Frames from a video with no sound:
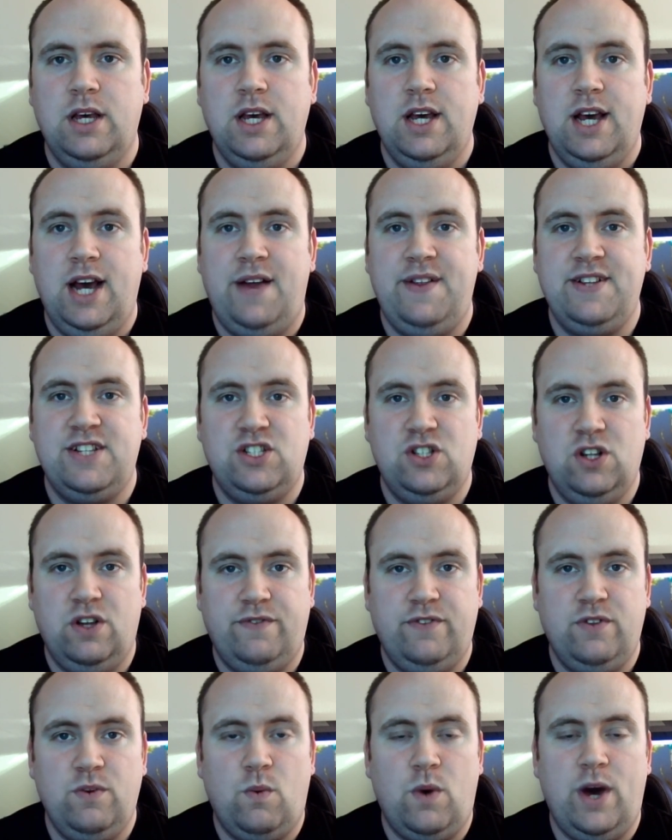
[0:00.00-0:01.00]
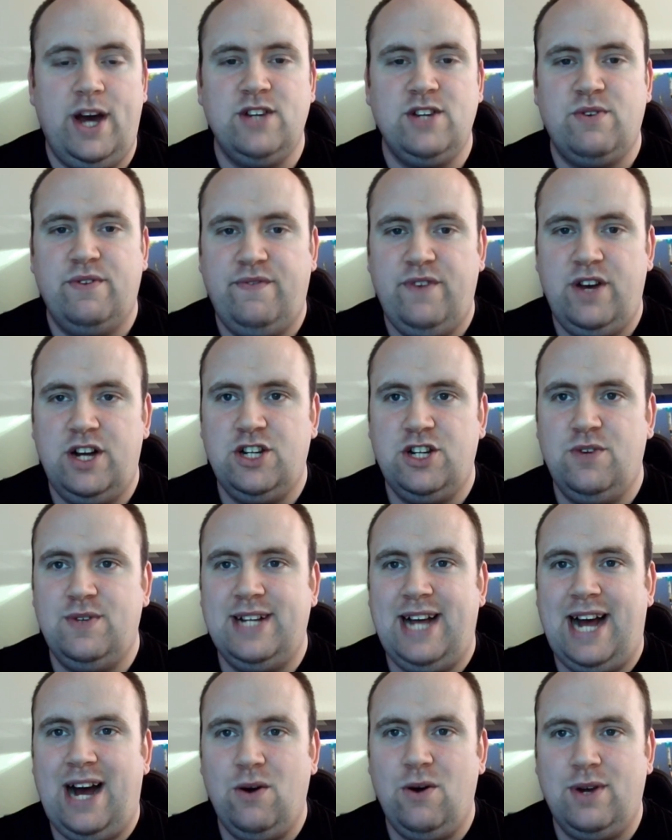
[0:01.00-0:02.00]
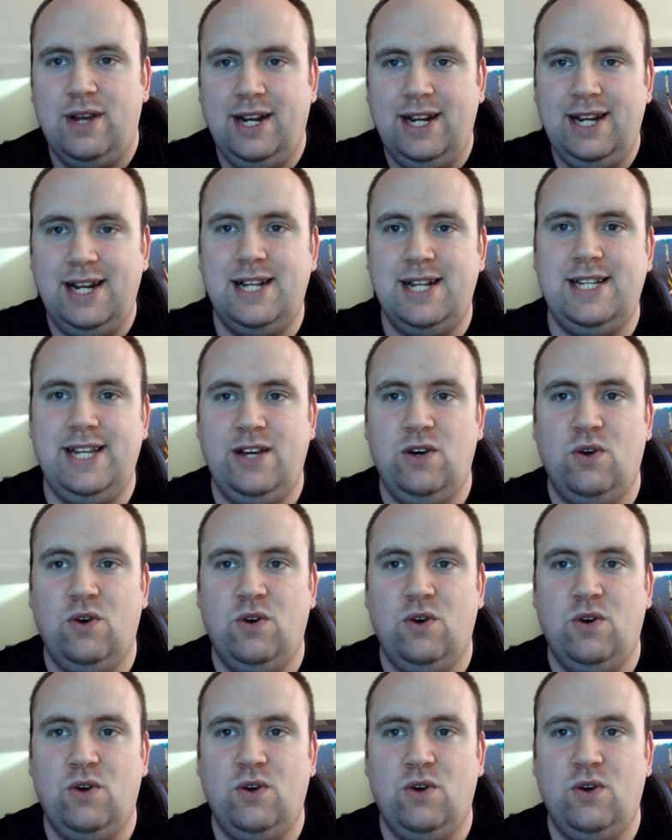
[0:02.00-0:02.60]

And this is often why it's referred to as alkalinity,